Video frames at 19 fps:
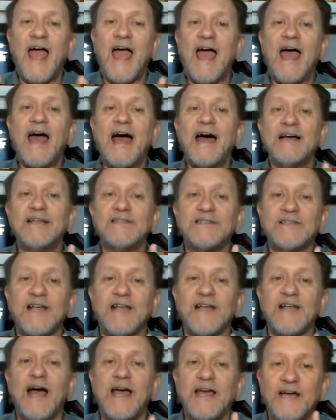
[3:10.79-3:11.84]
as
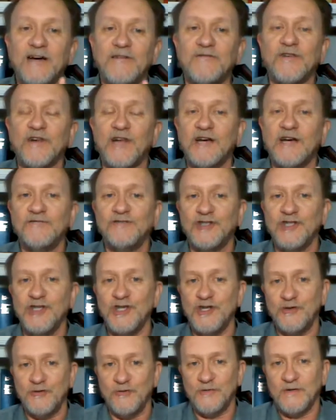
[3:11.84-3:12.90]
I have loved
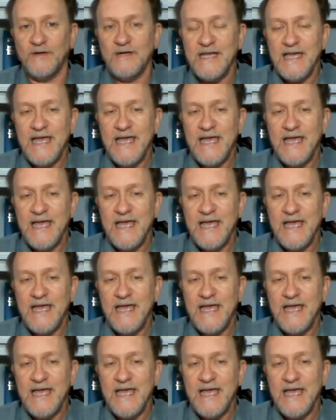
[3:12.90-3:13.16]
you.